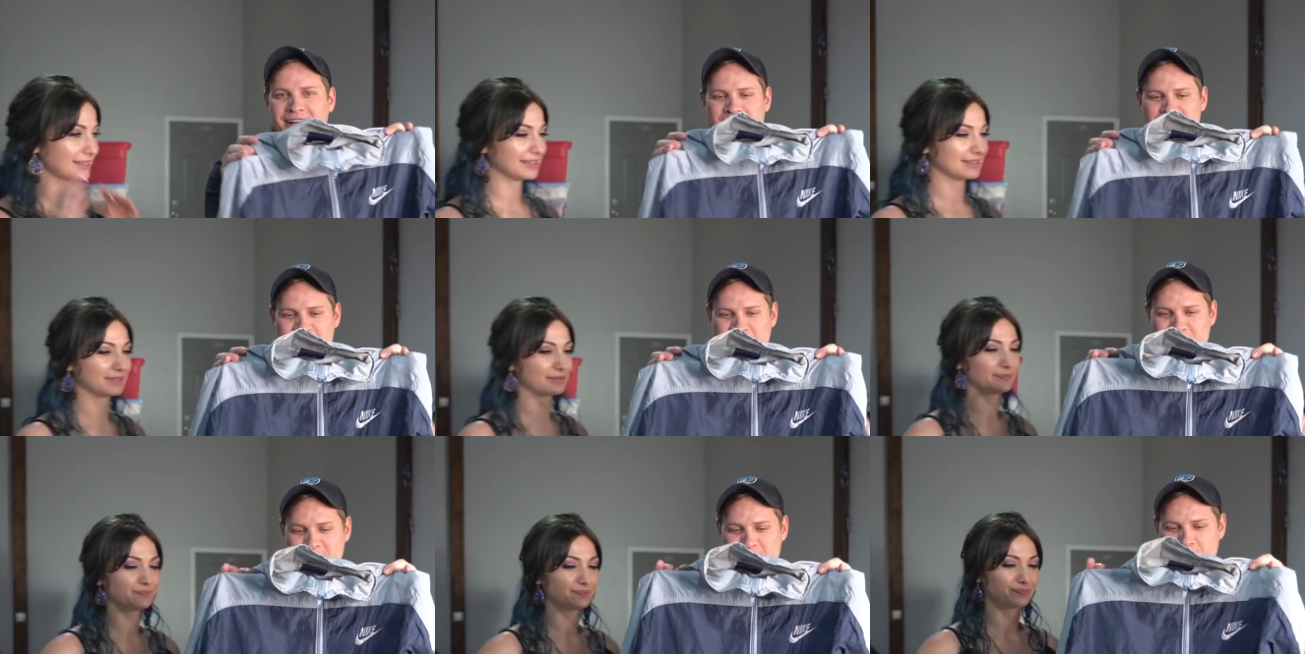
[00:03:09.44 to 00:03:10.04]

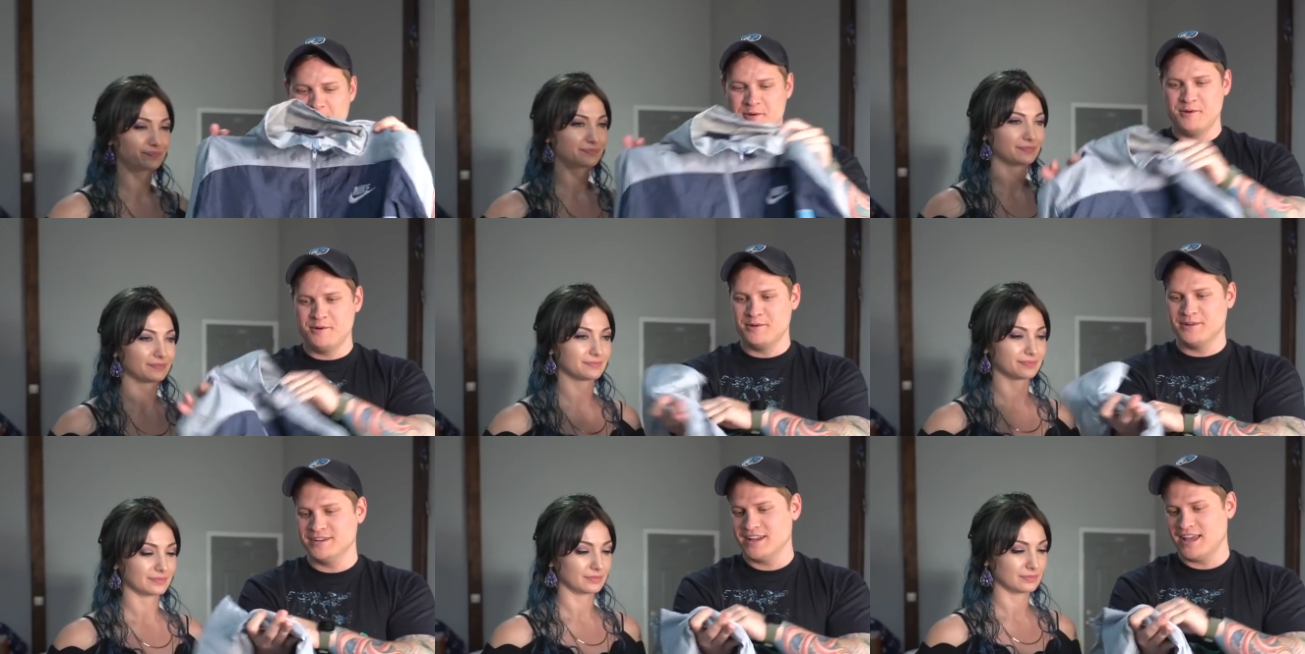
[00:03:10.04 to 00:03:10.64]
Speaker 1: Another pretty
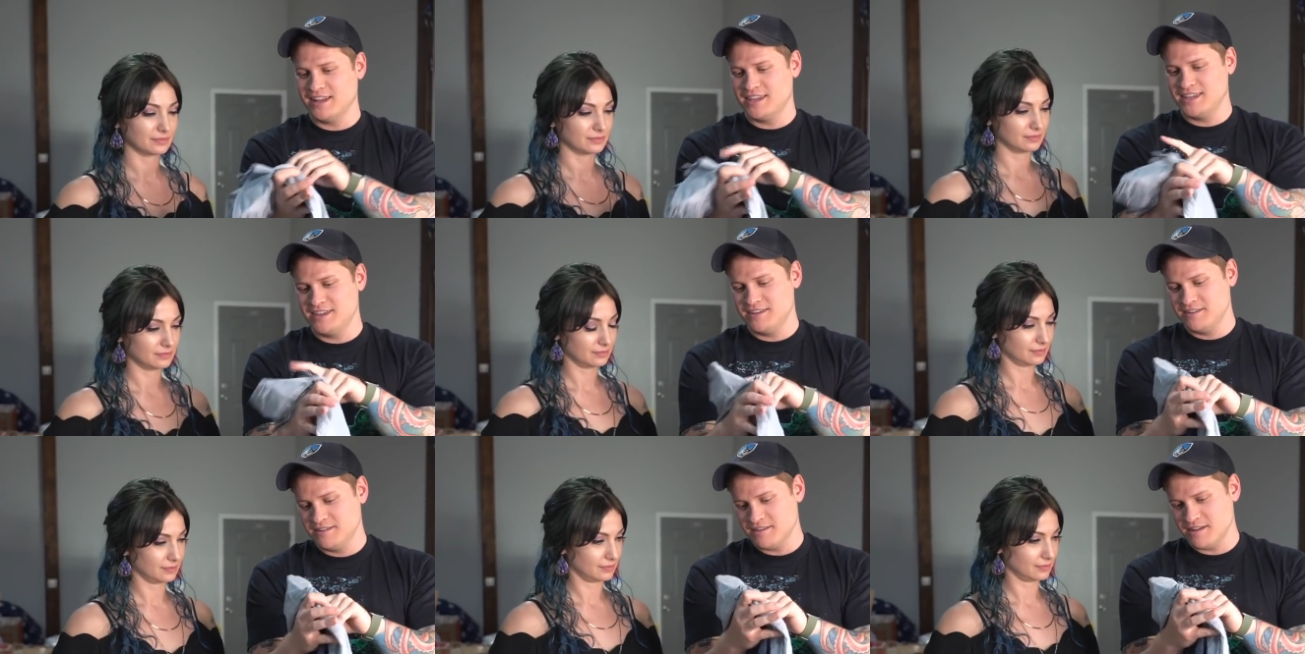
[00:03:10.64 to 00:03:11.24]
cool
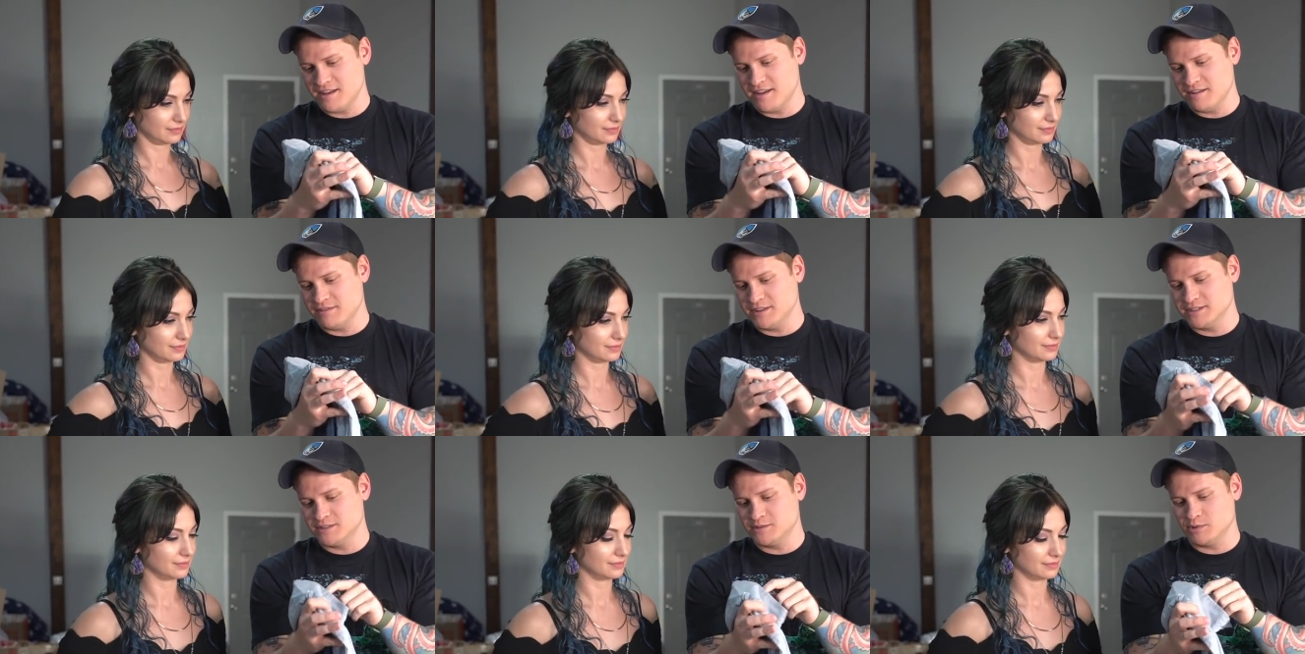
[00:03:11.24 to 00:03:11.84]
Nike uh,
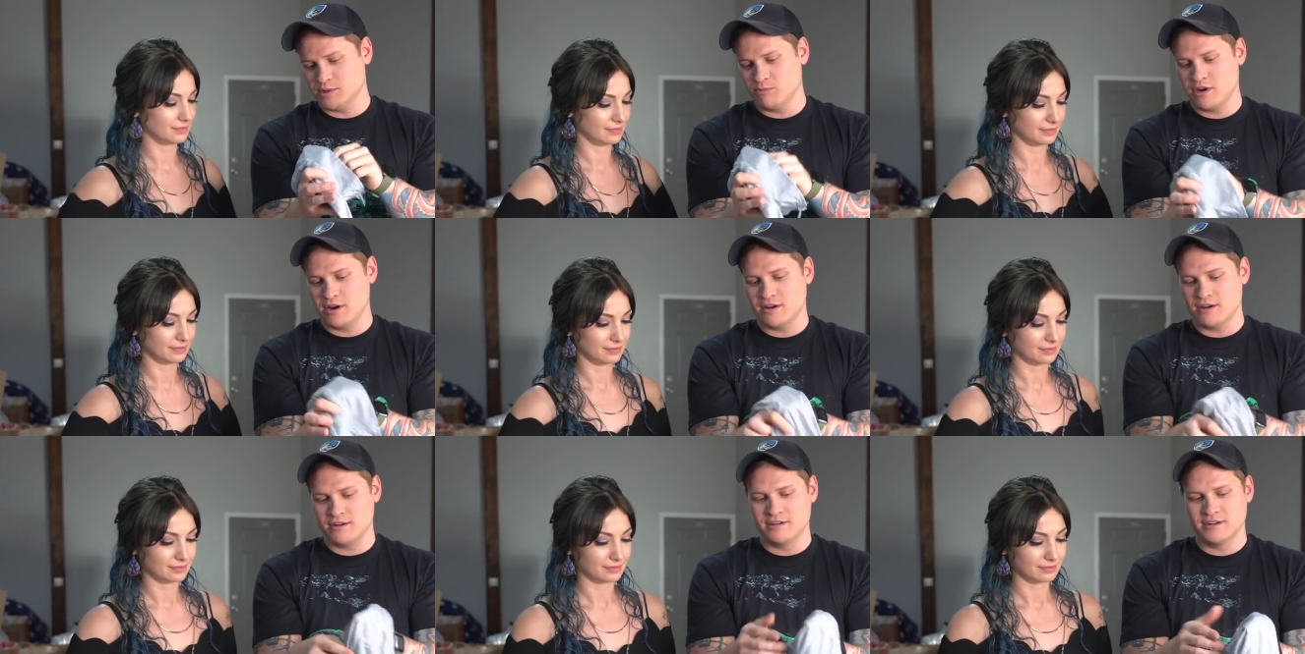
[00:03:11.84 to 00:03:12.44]
vintage
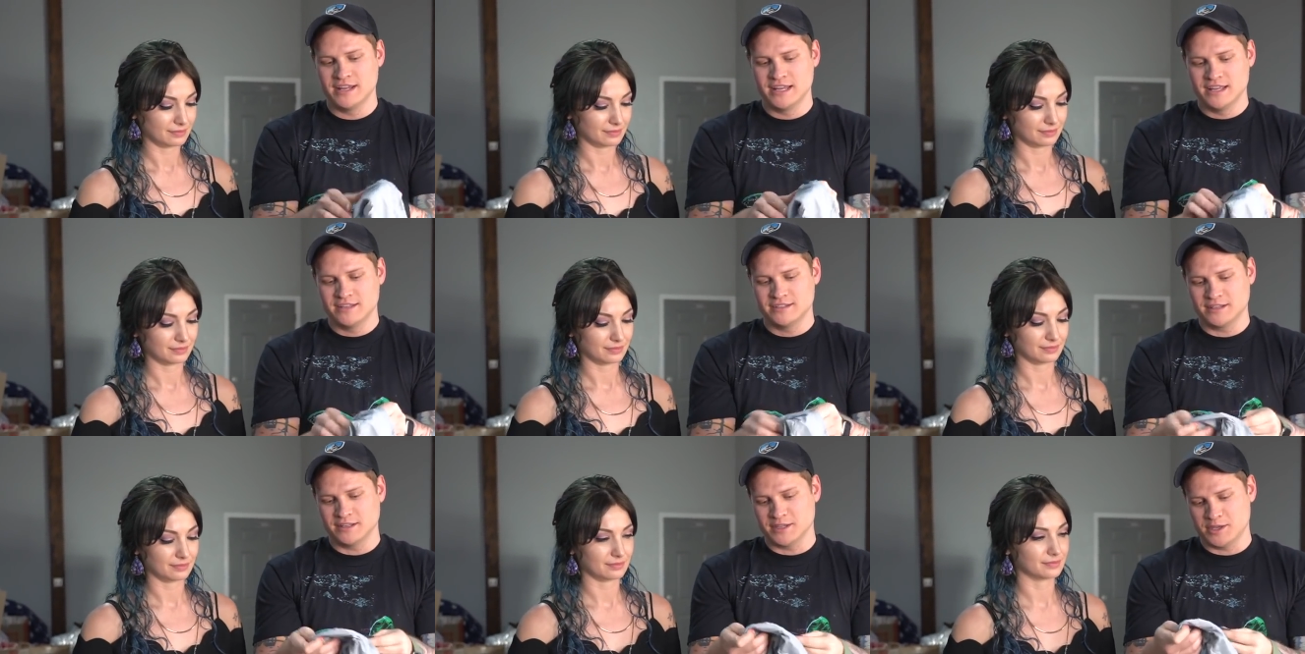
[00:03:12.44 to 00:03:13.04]
windbreaker.
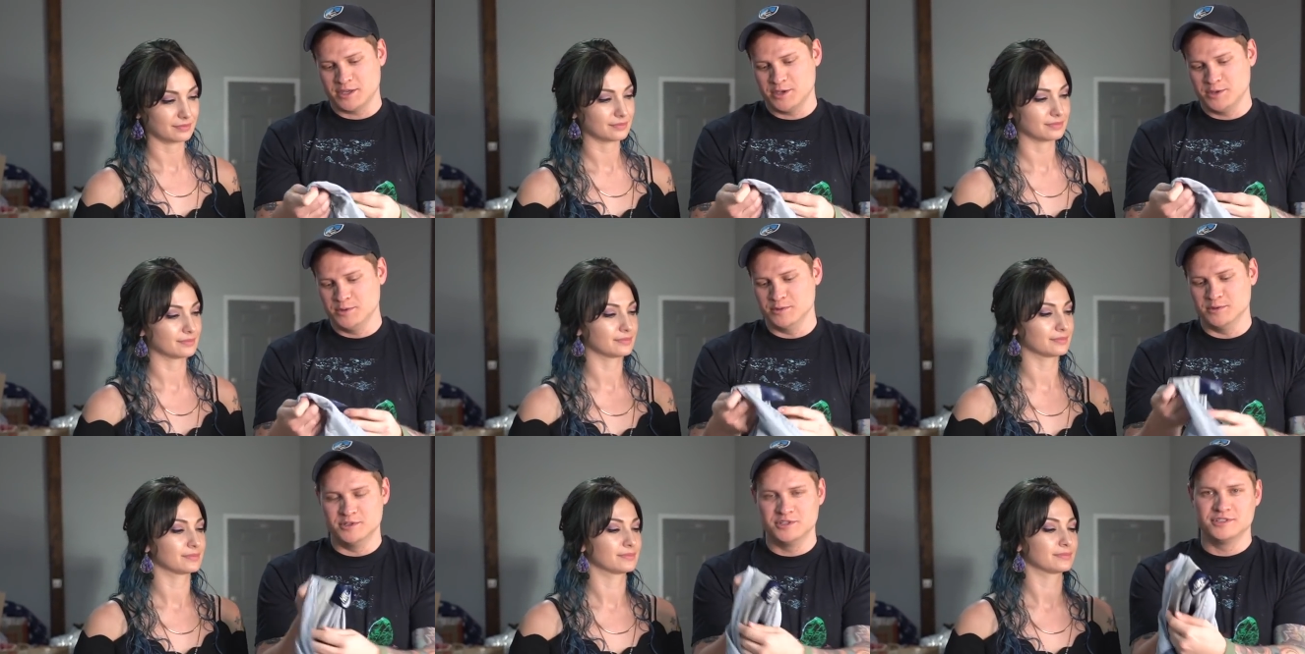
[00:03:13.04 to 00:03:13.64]
It's got the
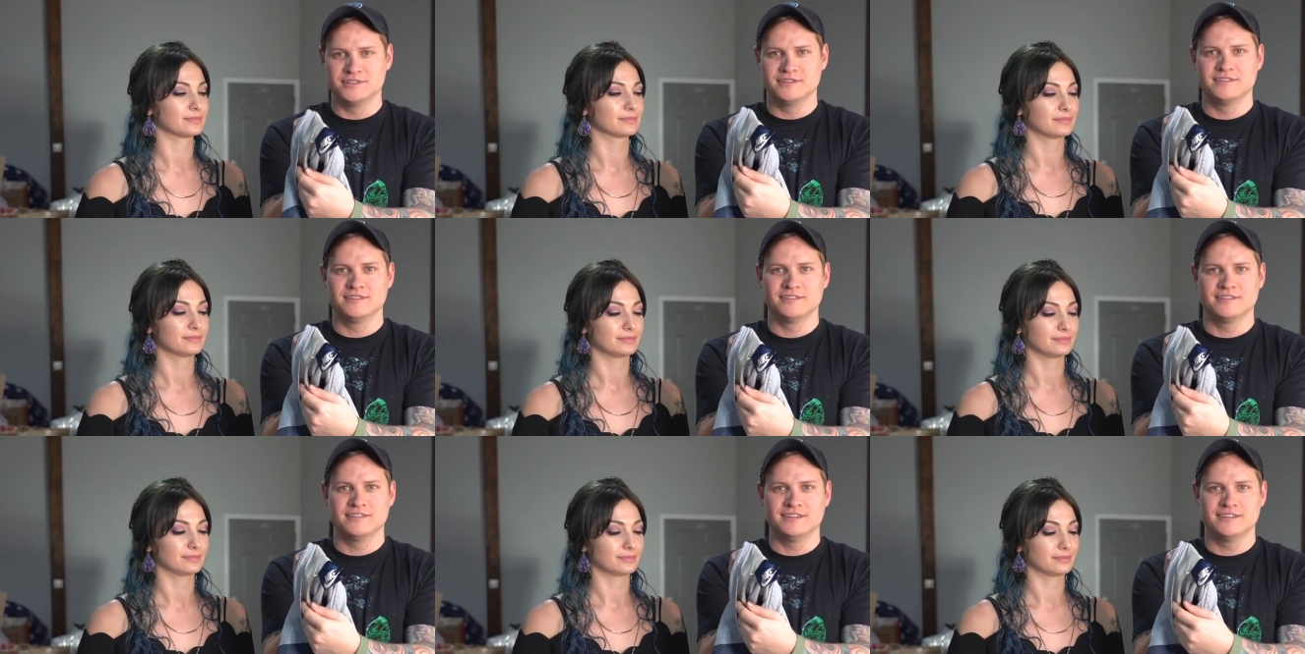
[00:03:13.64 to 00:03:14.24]
huge
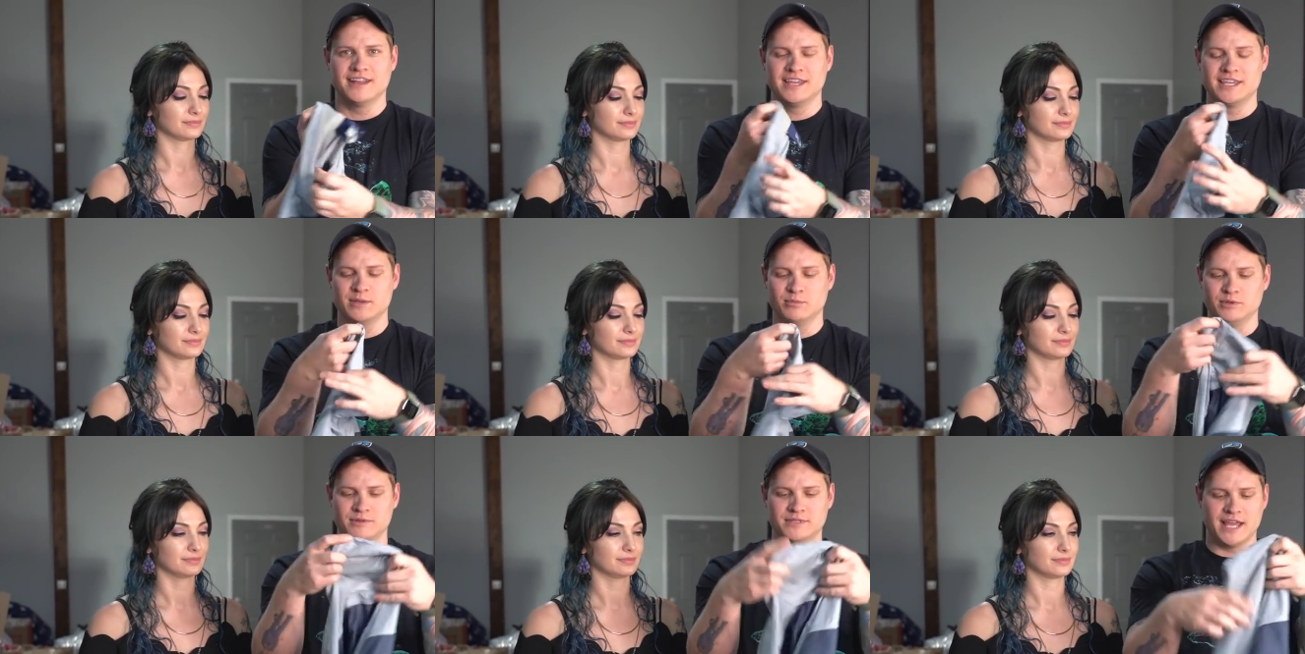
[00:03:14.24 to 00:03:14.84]

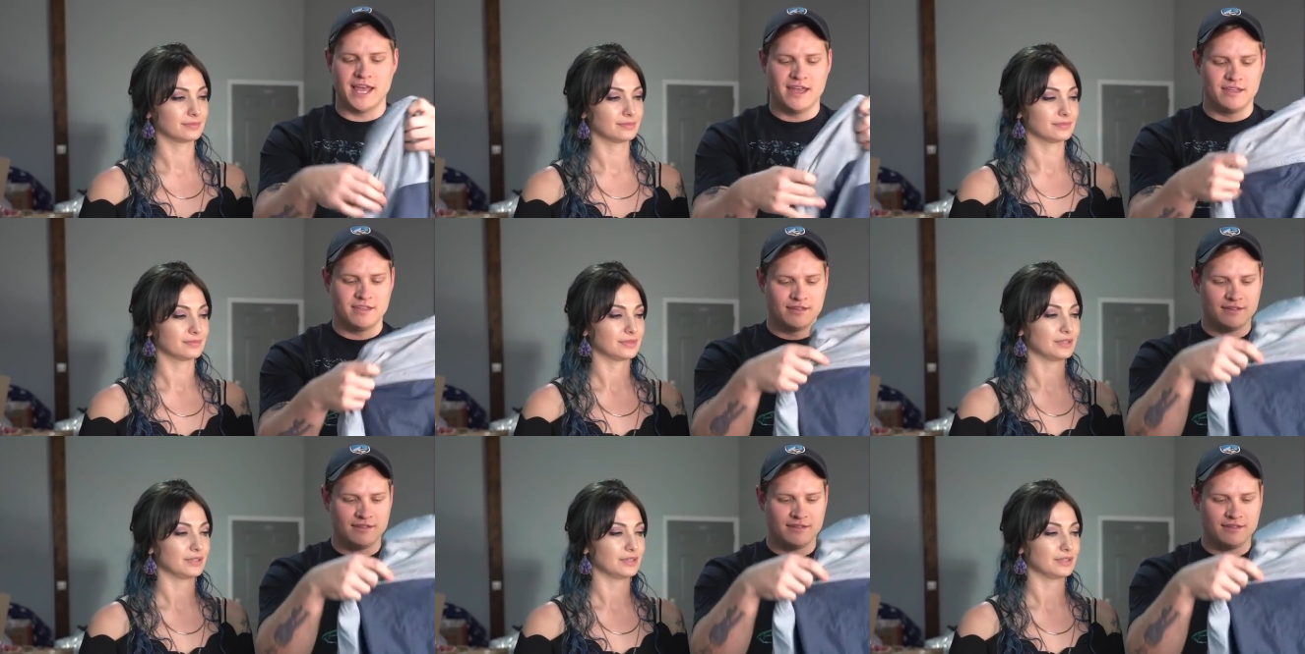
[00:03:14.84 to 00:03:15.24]
Nike blue tag.